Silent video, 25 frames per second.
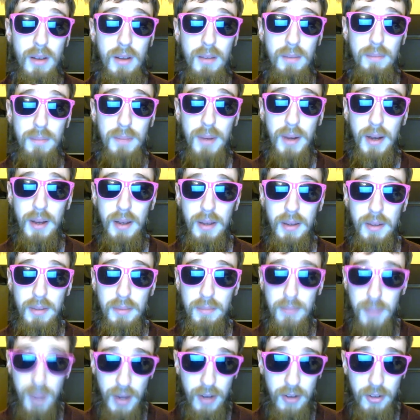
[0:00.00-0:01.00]
By
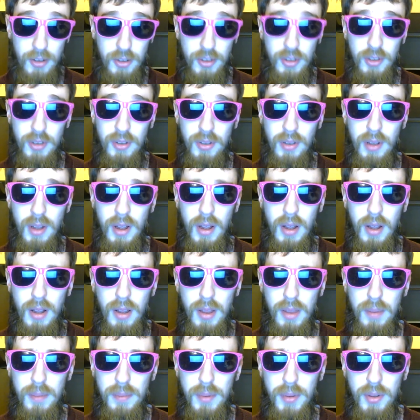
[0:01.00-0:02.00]
comparison,
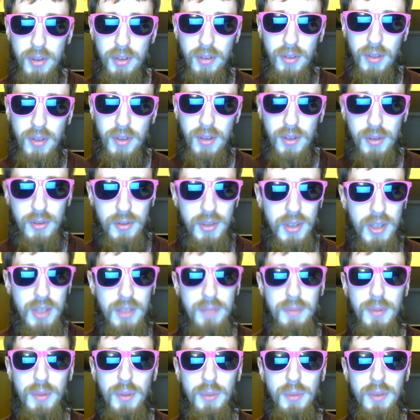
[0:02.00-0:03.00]
the books of the New
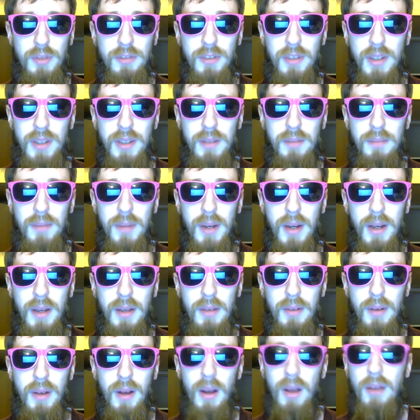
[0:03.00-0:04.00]
Testament were written by
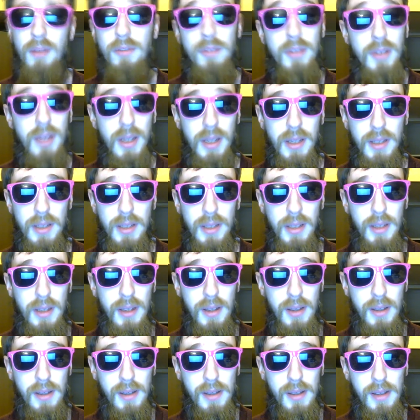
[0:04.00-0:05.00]
100
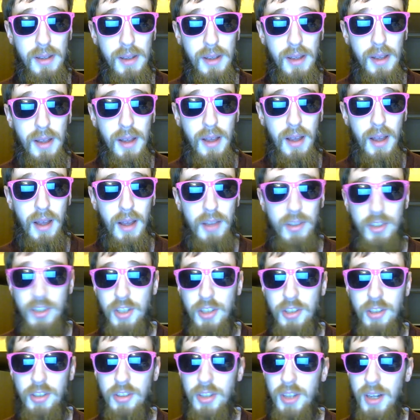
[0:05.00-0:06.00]
AD, and
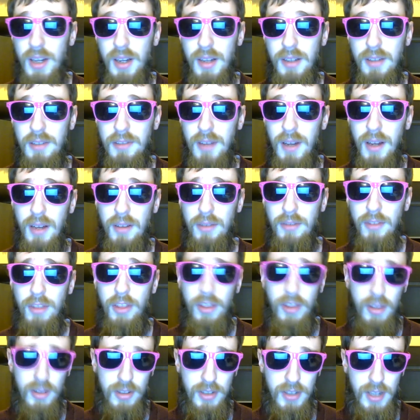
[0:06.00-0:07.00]
Jesus died around
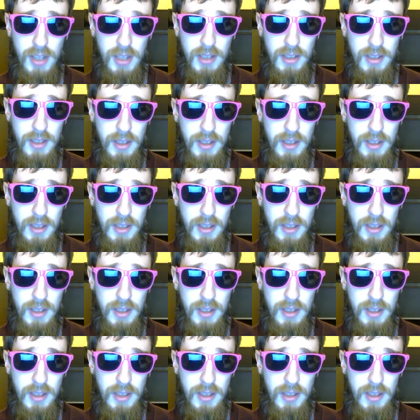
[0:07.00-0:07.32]
30 AD.